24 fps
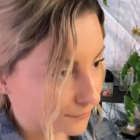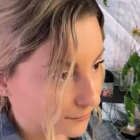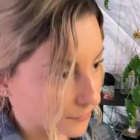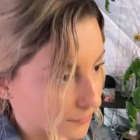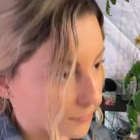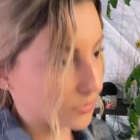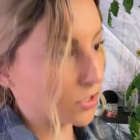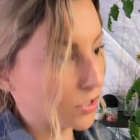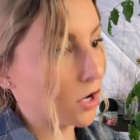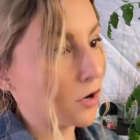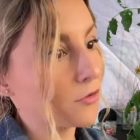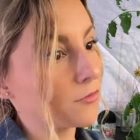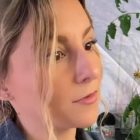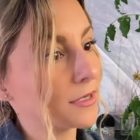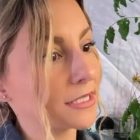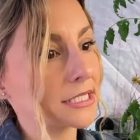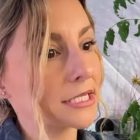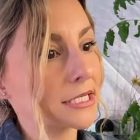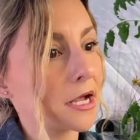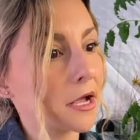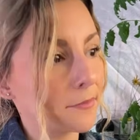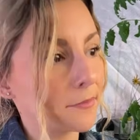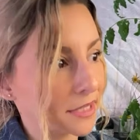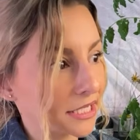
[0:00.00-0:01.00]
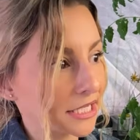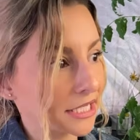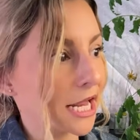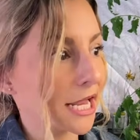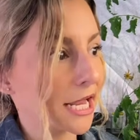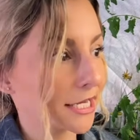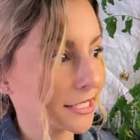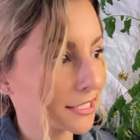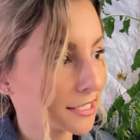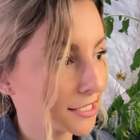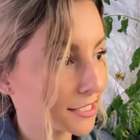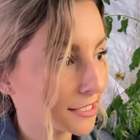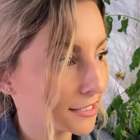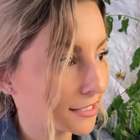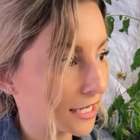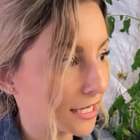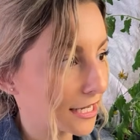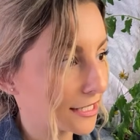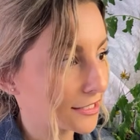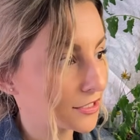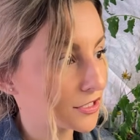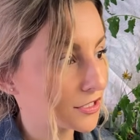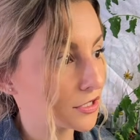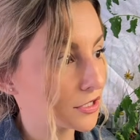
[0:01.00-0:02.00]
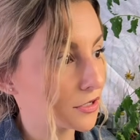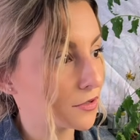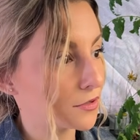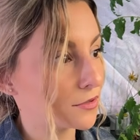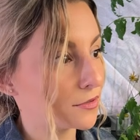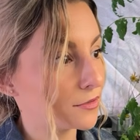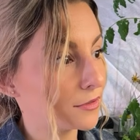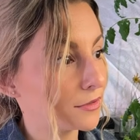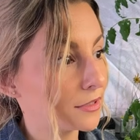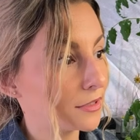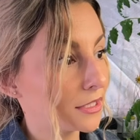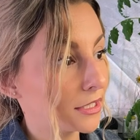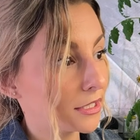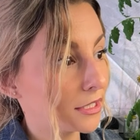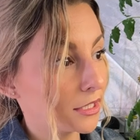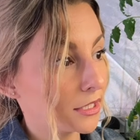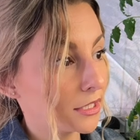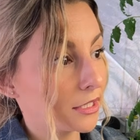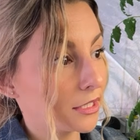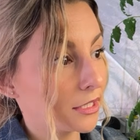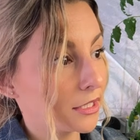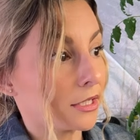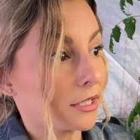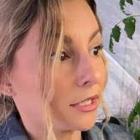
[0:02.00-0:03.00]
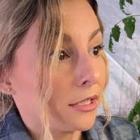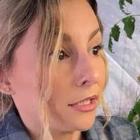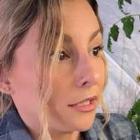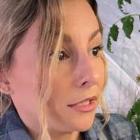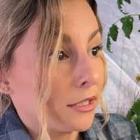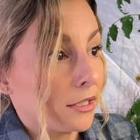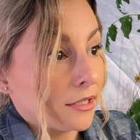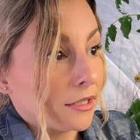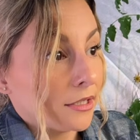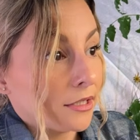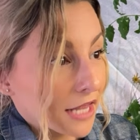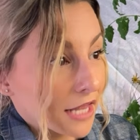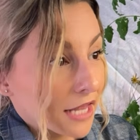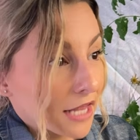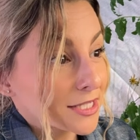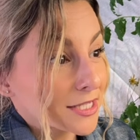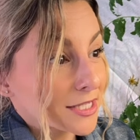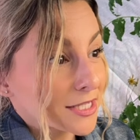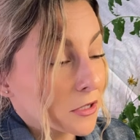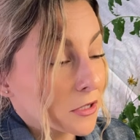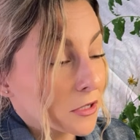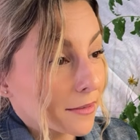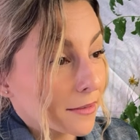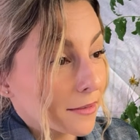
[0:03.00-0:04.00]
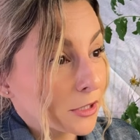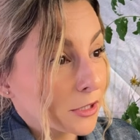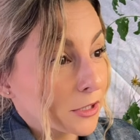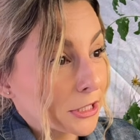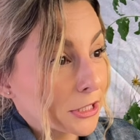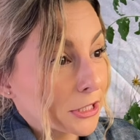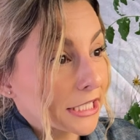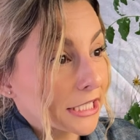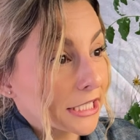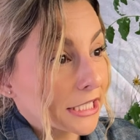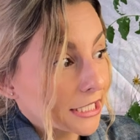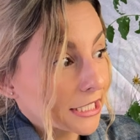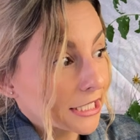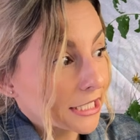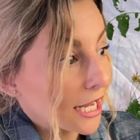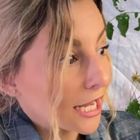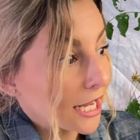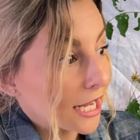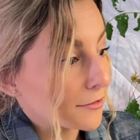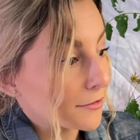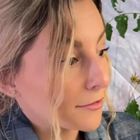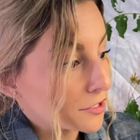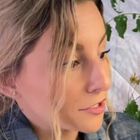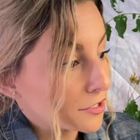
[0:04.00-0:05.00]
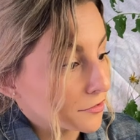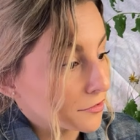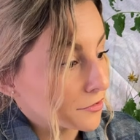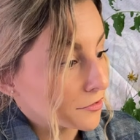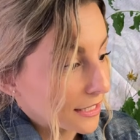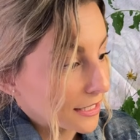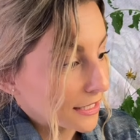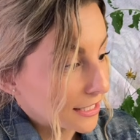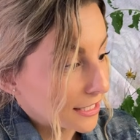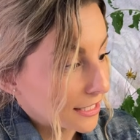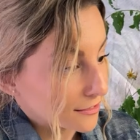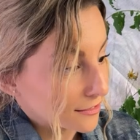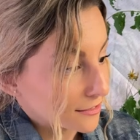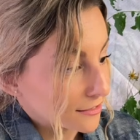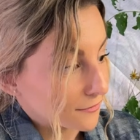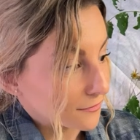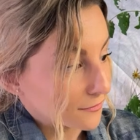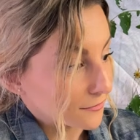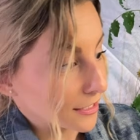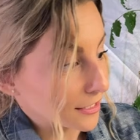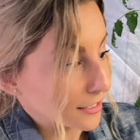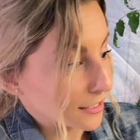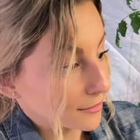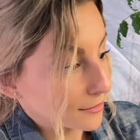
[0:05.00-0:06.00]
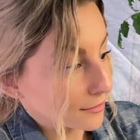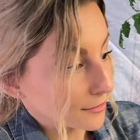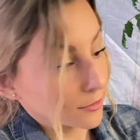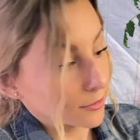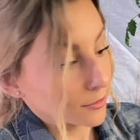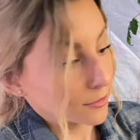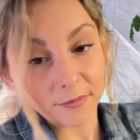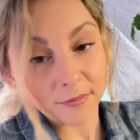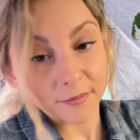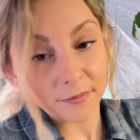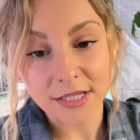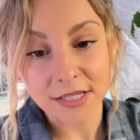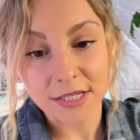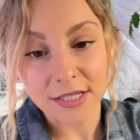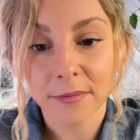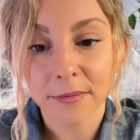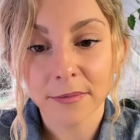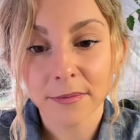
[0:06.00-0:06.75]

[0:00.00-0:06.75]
know what's coming next. And so that's what I'm learning how to identify, or that's what I'm